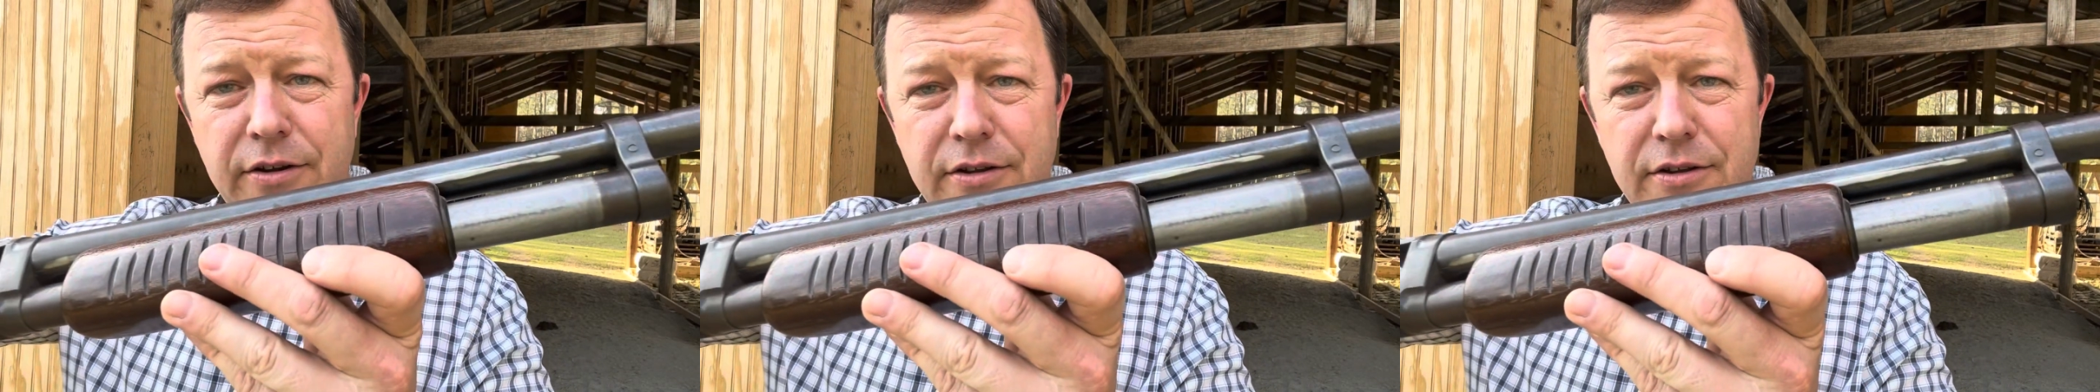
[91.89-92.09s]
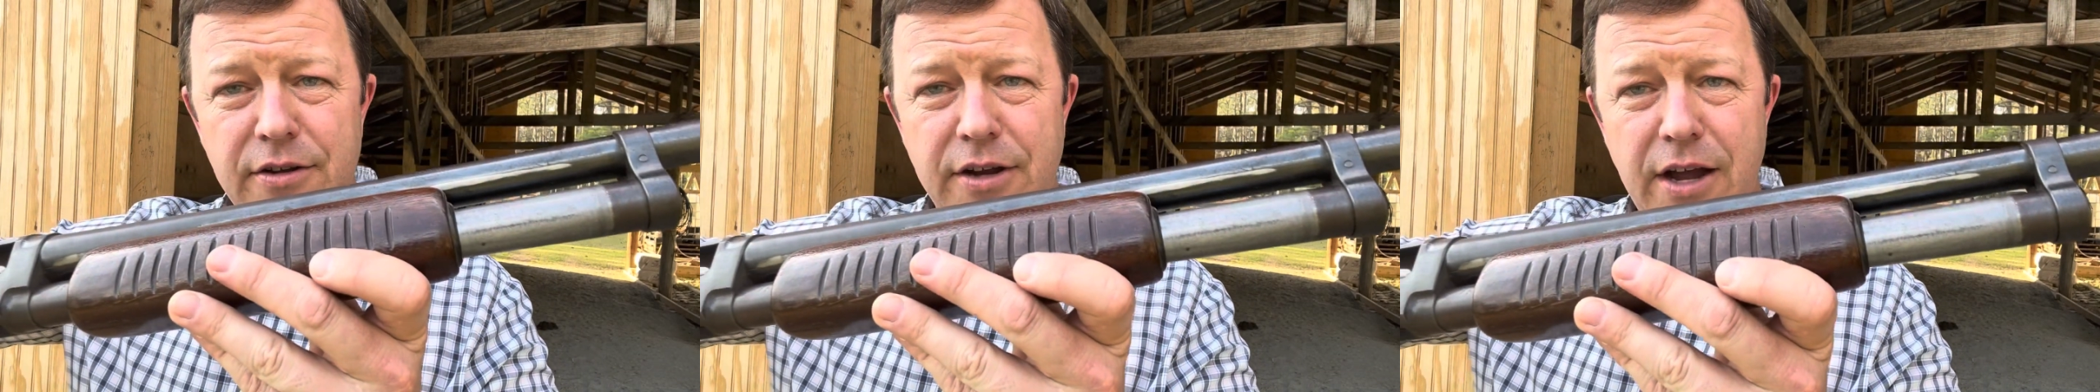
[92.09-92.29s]

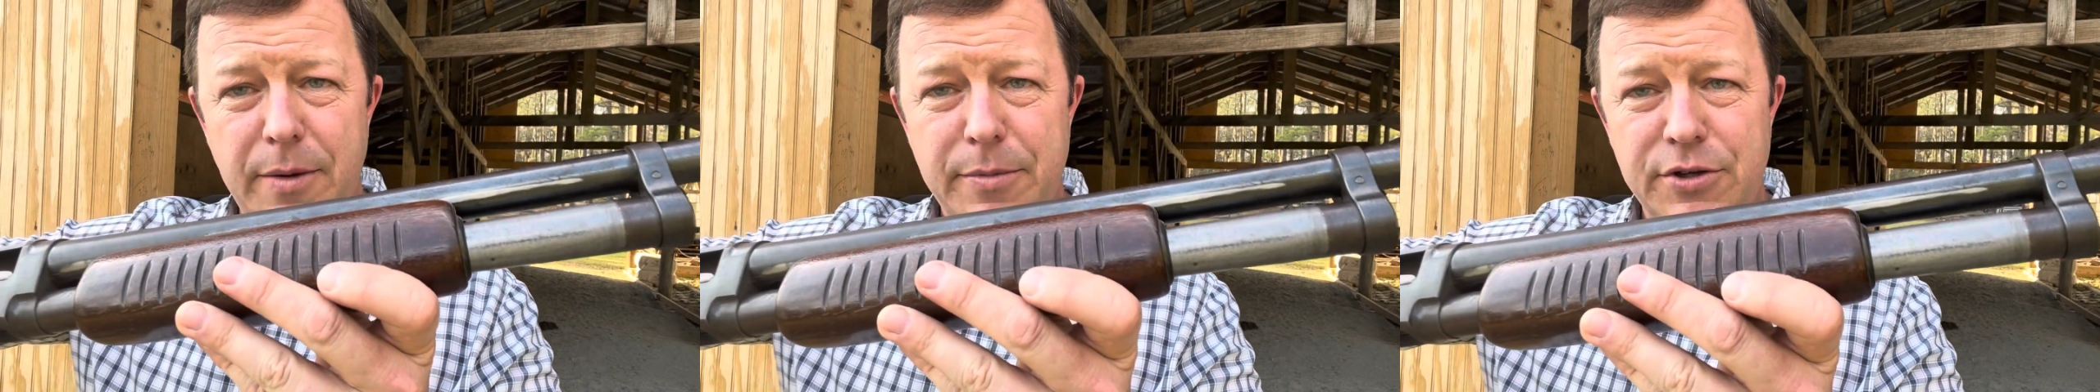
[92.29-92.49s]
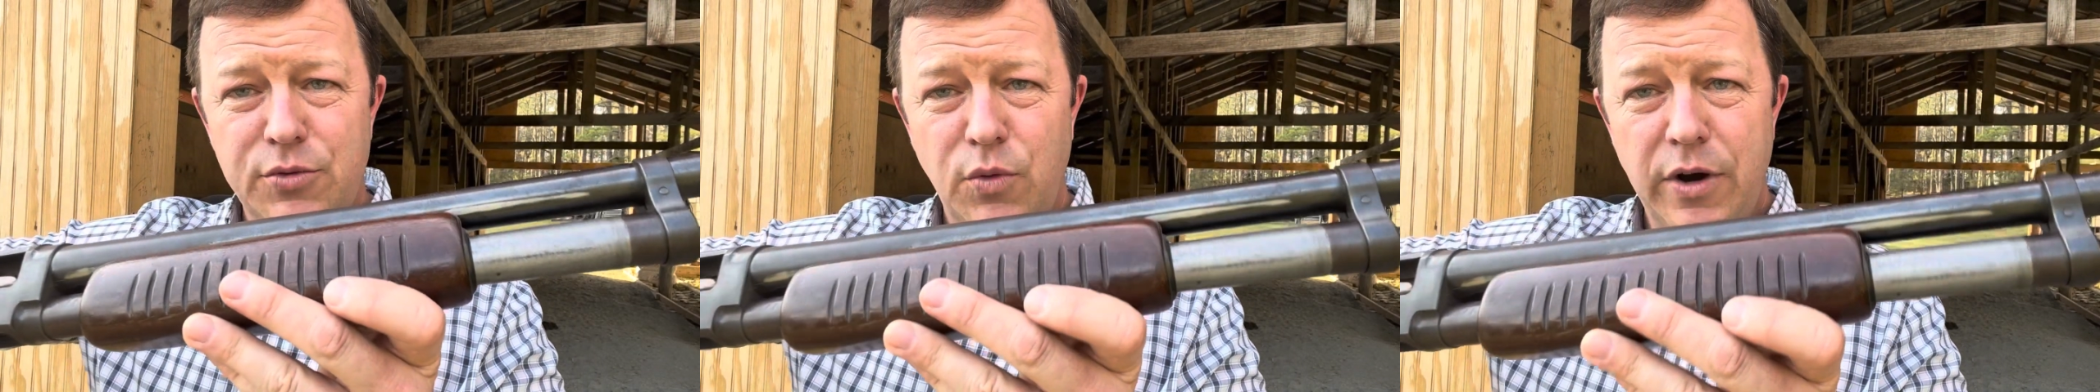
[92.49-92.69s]
Look how
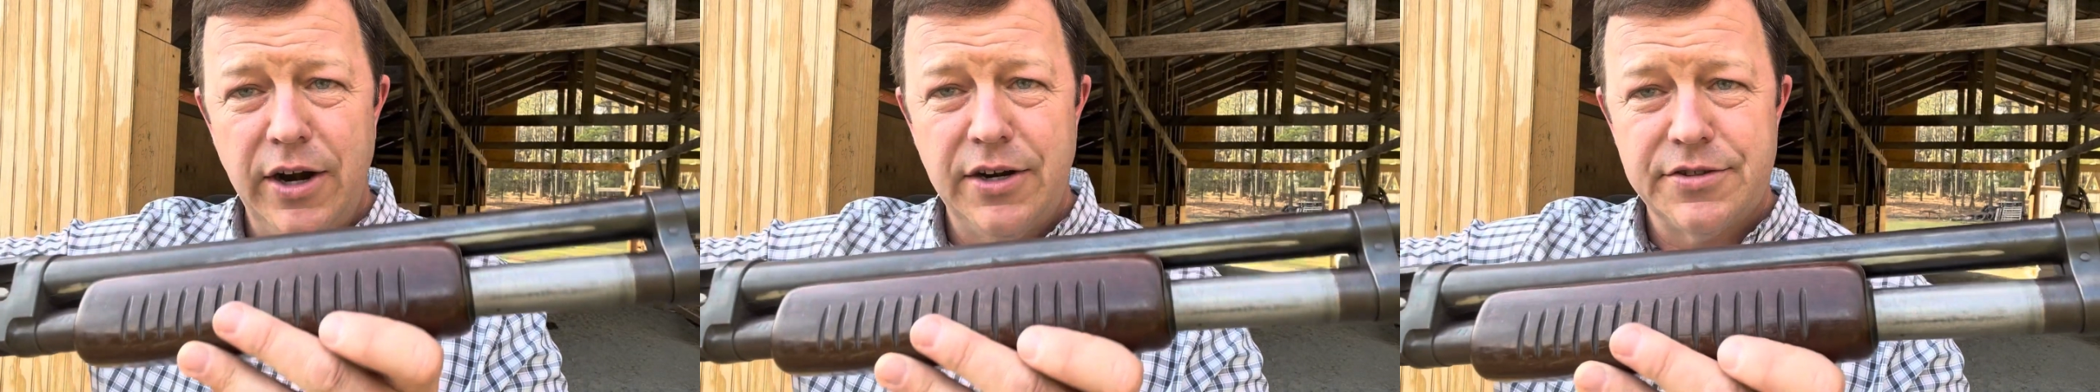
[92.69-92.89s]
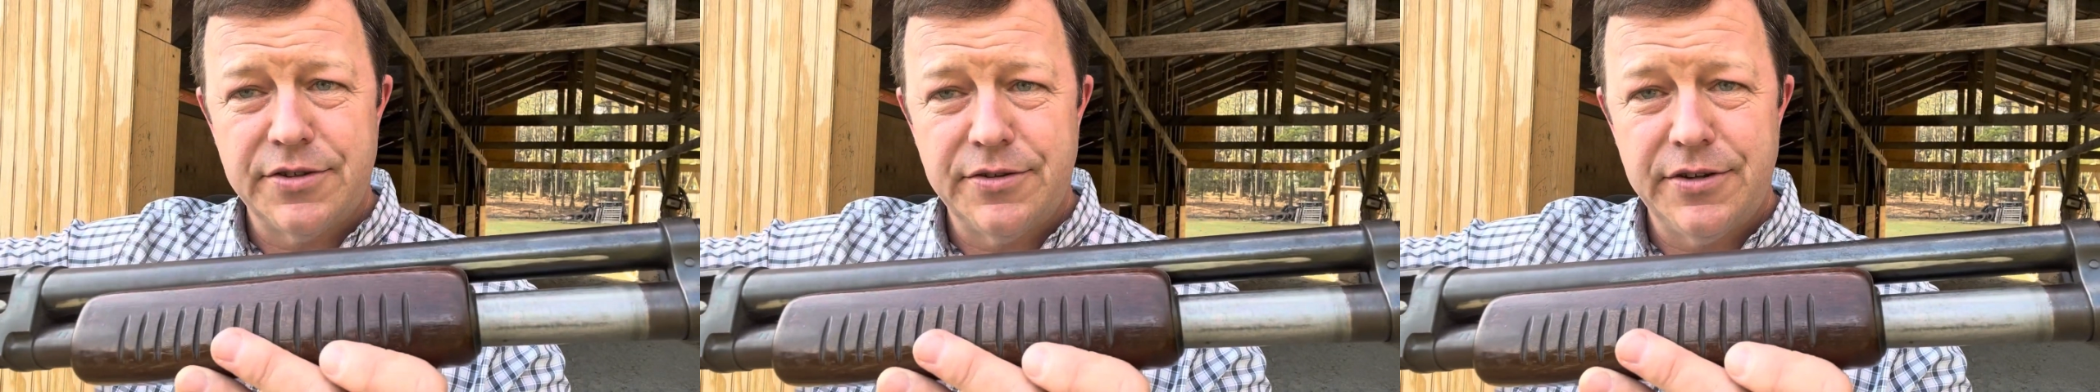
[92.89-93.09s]
much
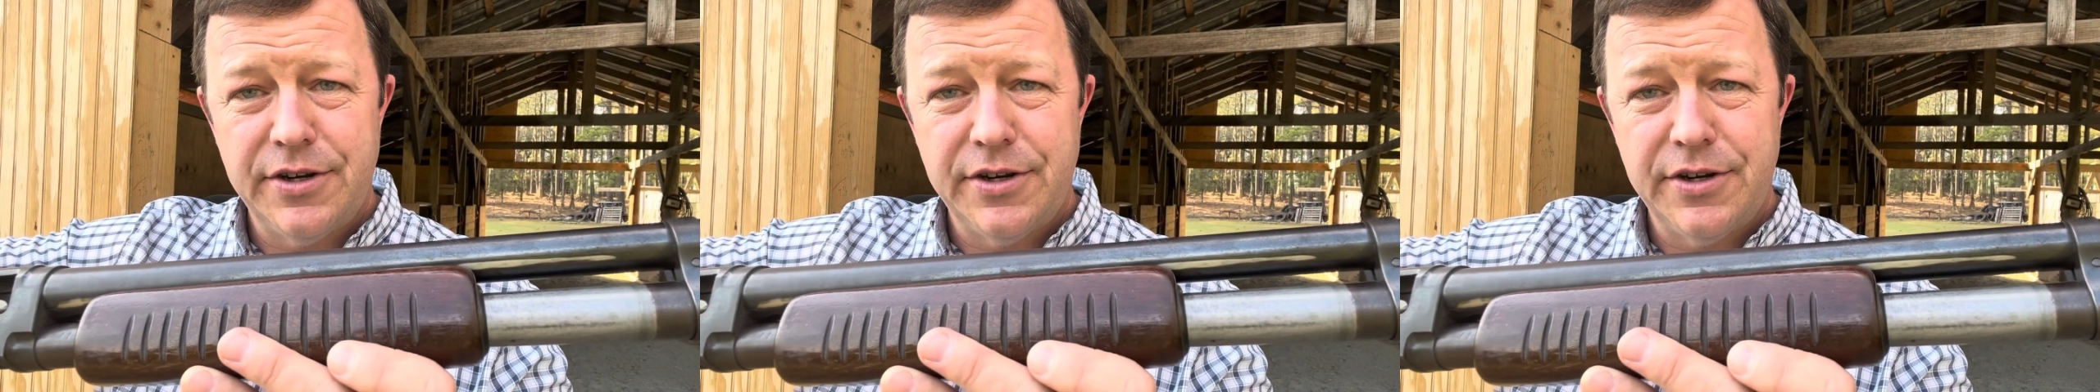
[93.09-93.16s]
wear is on